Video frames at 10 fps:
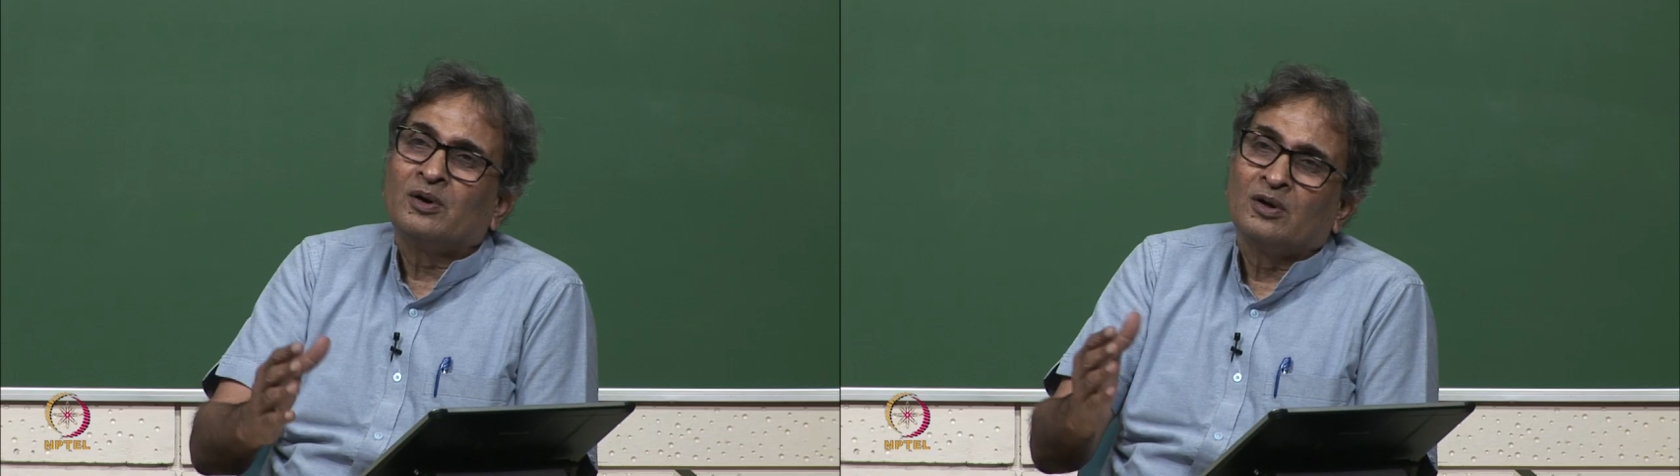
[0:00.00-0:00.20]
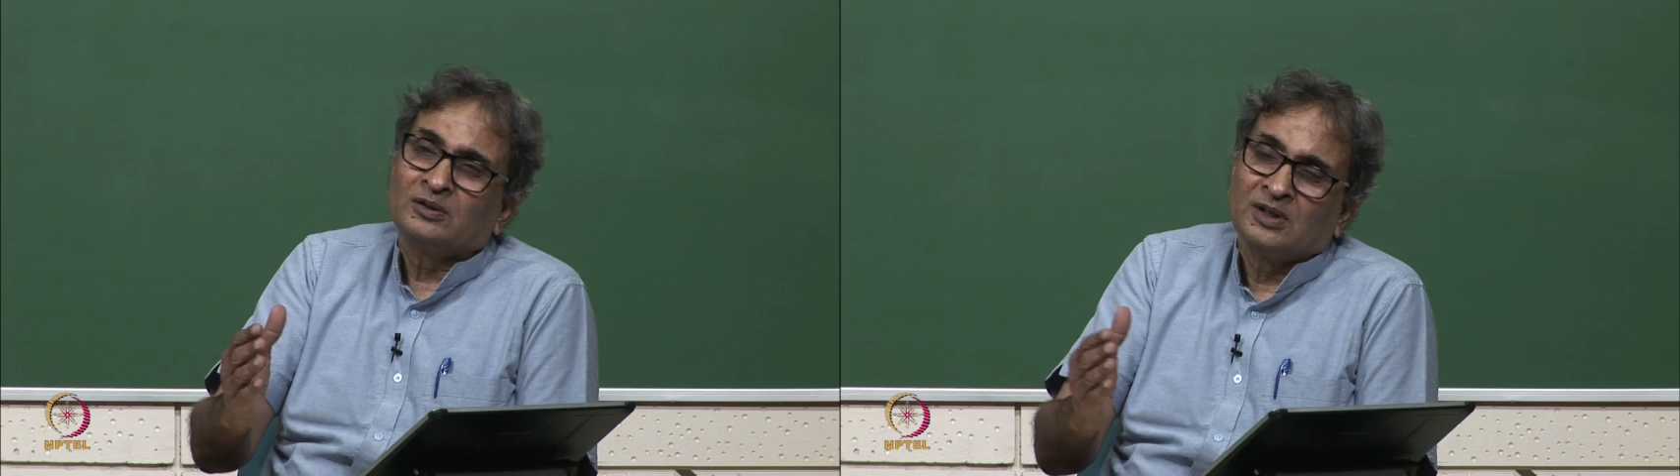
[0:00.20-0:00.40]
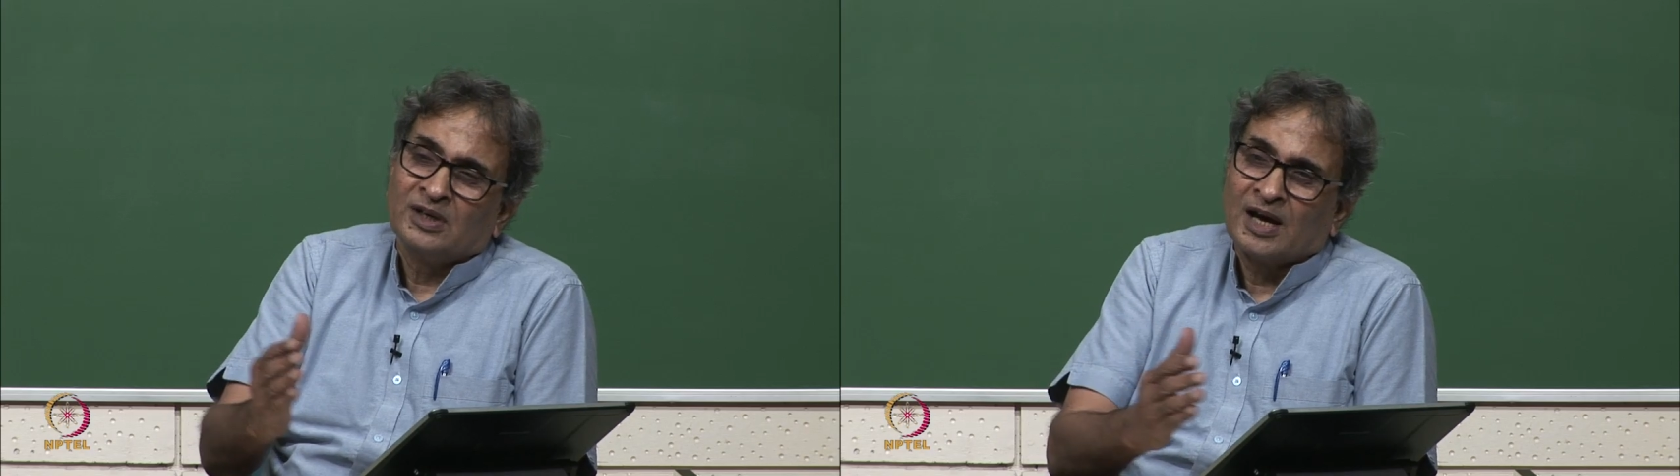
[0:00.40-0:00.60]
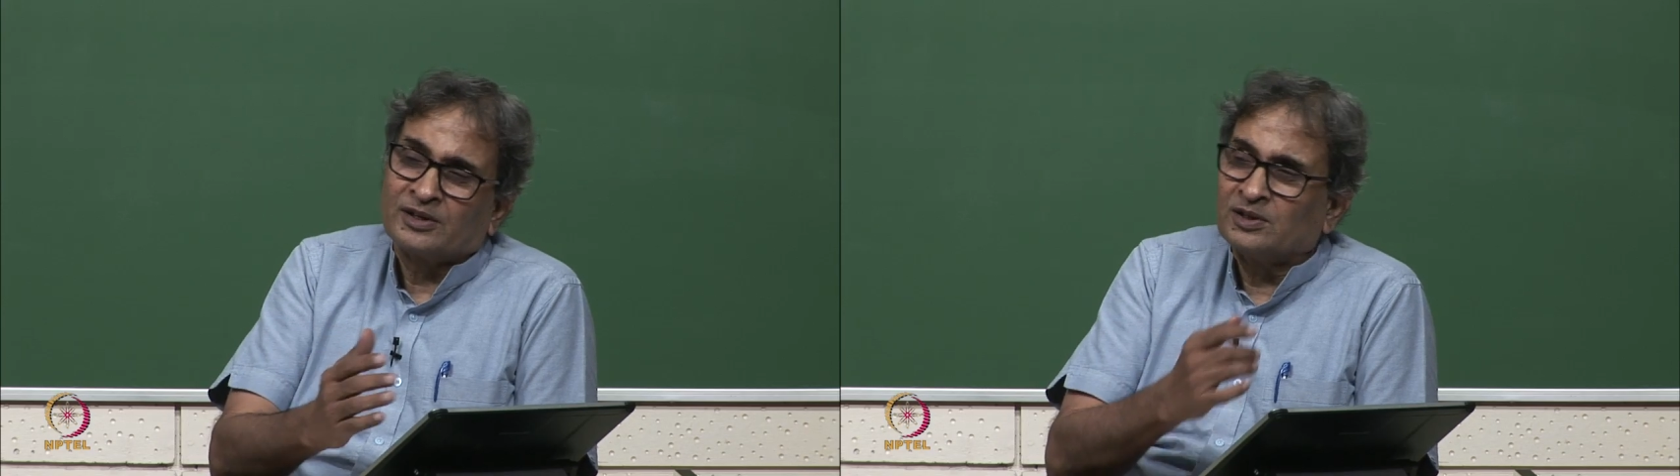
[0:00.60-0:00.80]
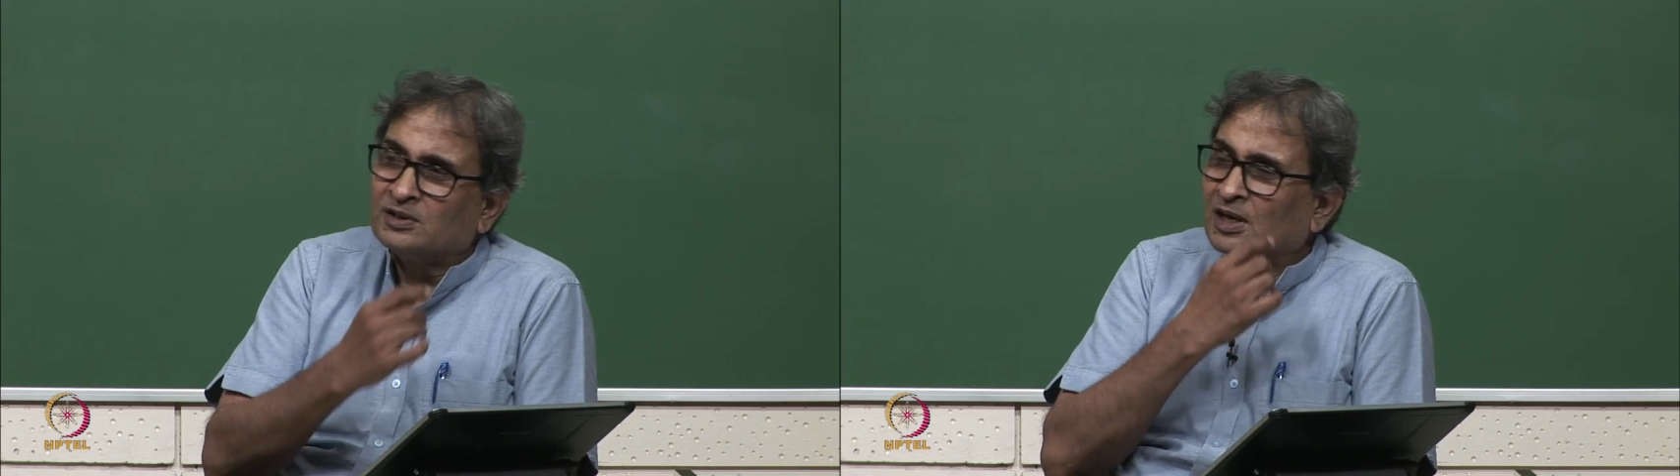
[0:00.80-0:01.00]
because the
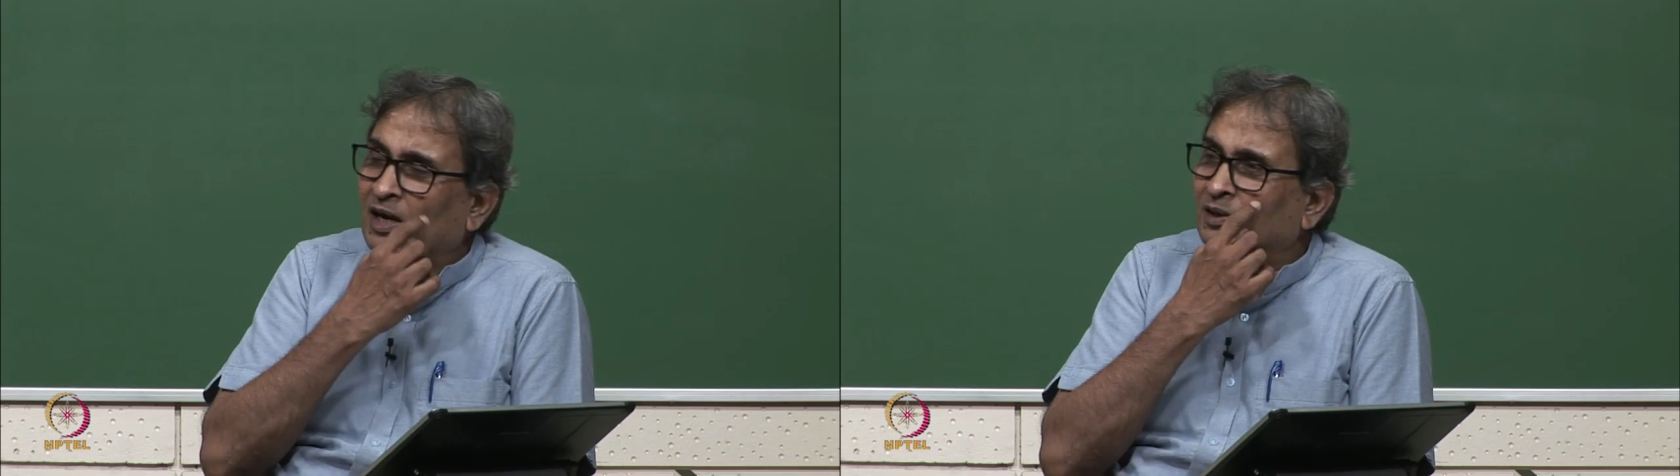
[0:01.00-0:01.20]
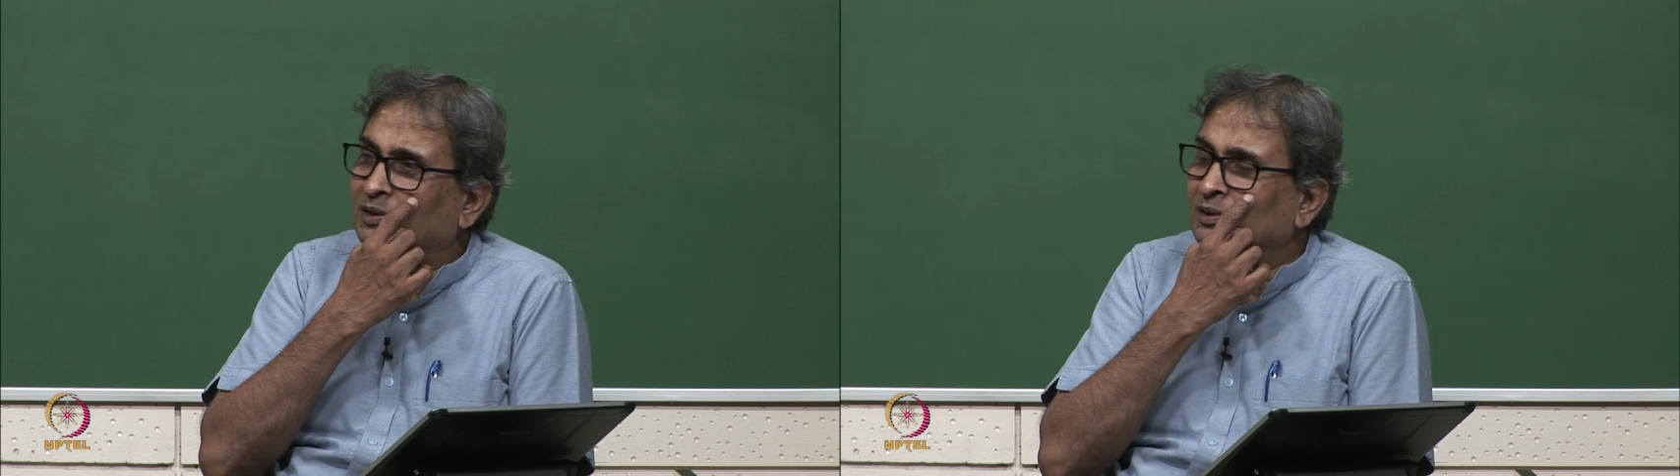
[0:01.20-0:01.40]
reactions are